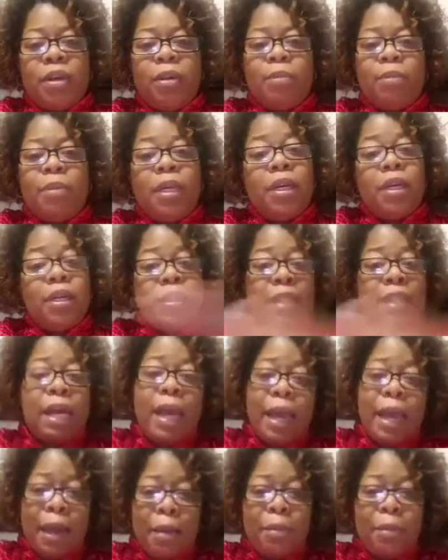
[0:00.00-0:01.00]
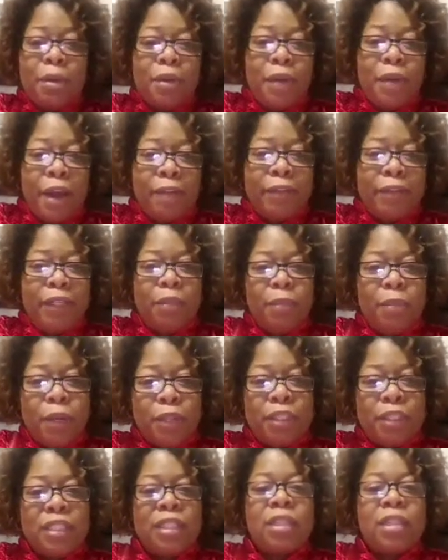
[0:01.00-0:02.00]
Because I am a crafty
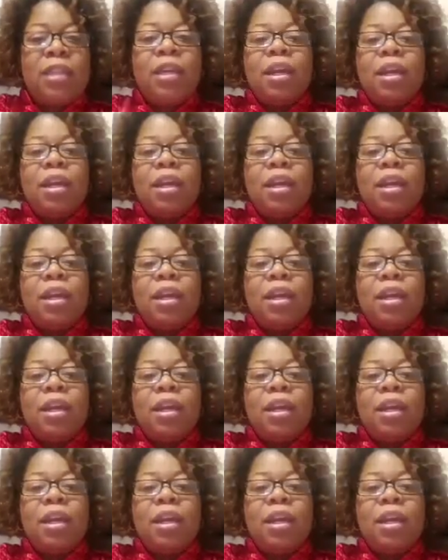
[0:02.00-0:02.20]
person,